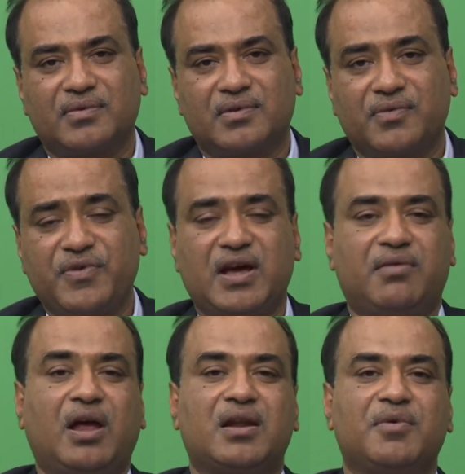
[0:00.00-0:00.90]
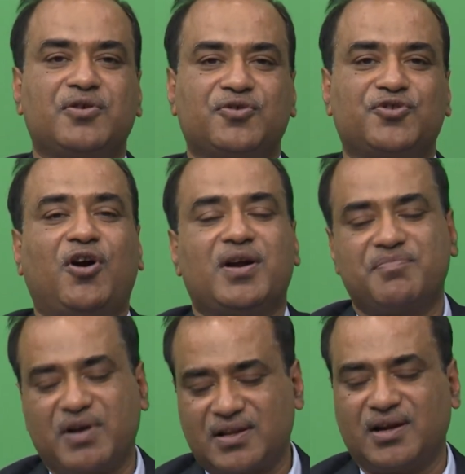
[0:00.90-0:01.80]
we are unable to draw it,
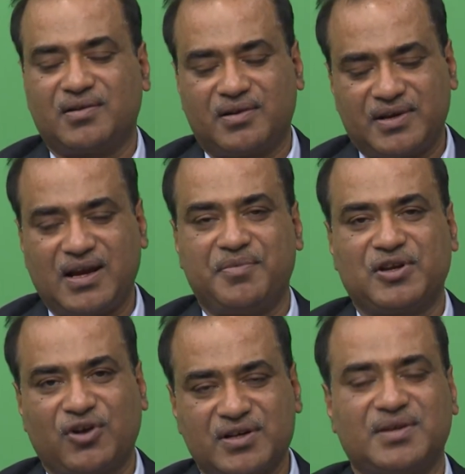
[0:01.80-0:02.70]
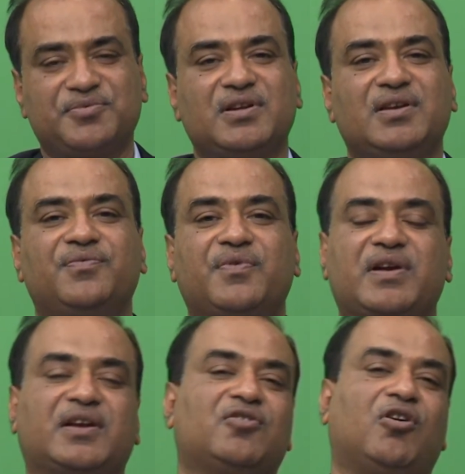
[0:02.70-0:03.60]
but then yeah, I mean conceptually
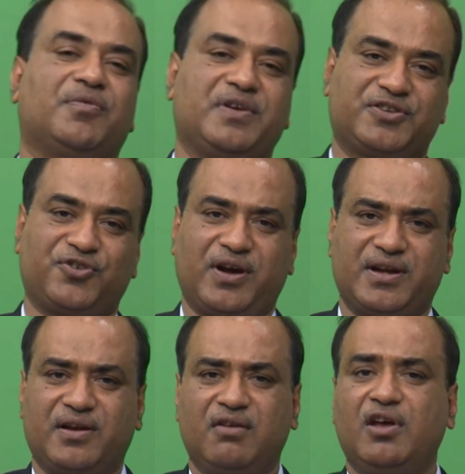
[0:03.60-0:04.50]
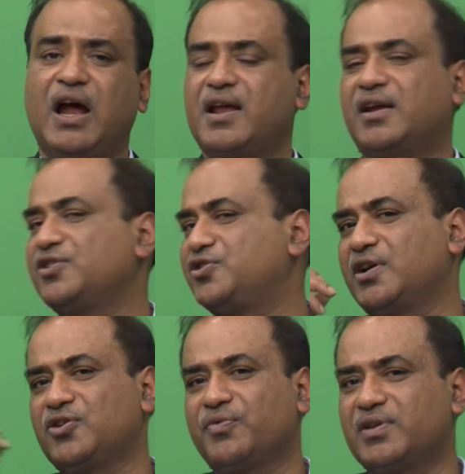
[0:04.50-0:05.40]
one can always draw it. And I can
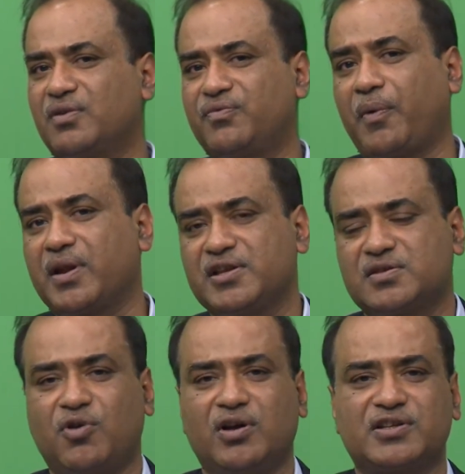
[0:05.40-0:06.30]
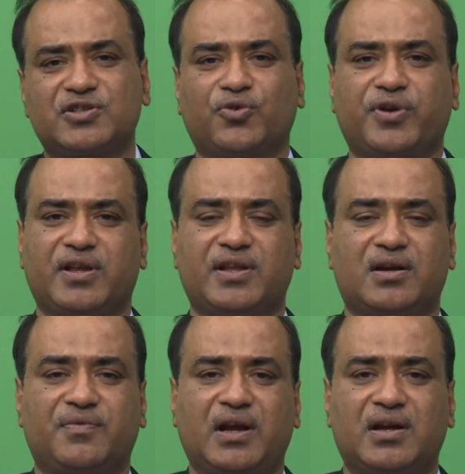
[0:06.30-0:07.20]
share you with a very small story
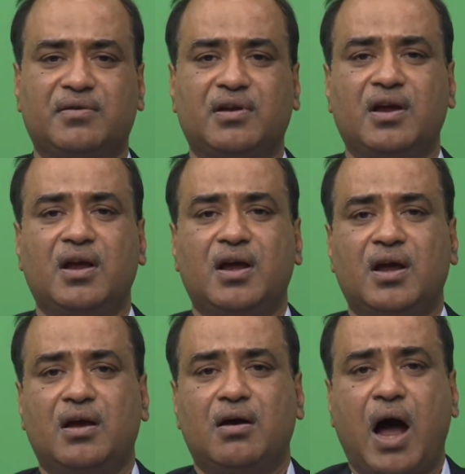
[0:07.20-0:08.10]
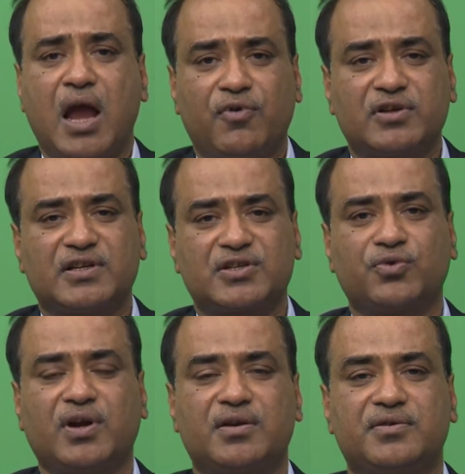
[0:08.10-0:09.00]
that when I was a
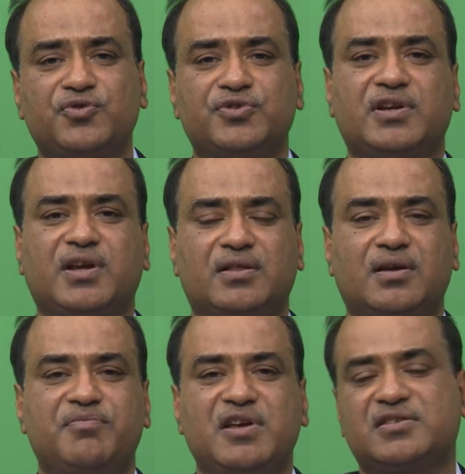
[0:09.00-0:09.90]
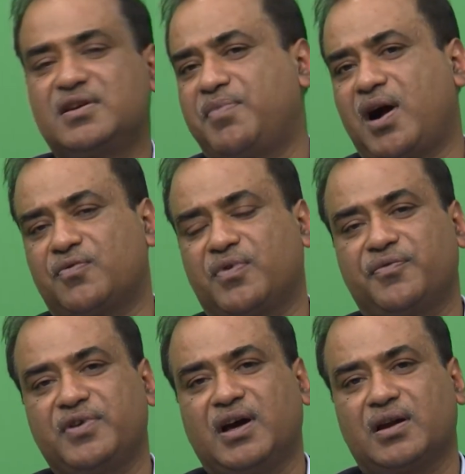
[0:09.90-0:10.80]
student usually in the BSc part when
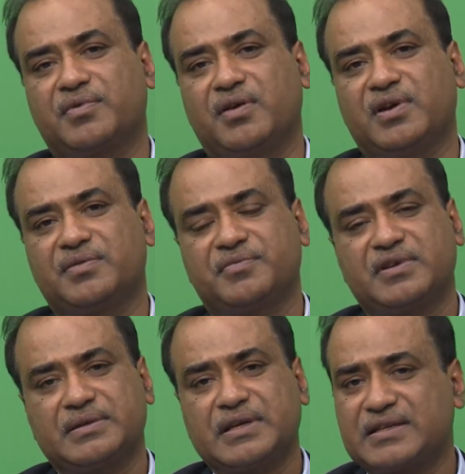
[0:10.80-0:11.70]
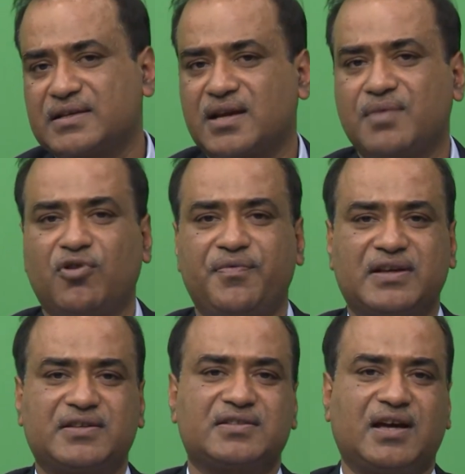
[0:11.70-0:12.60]
we are given such type of
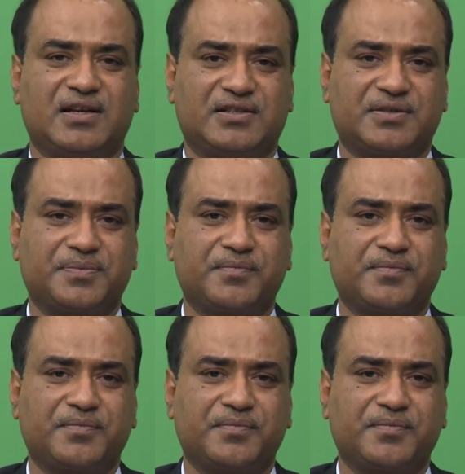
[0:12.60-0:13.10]
exercise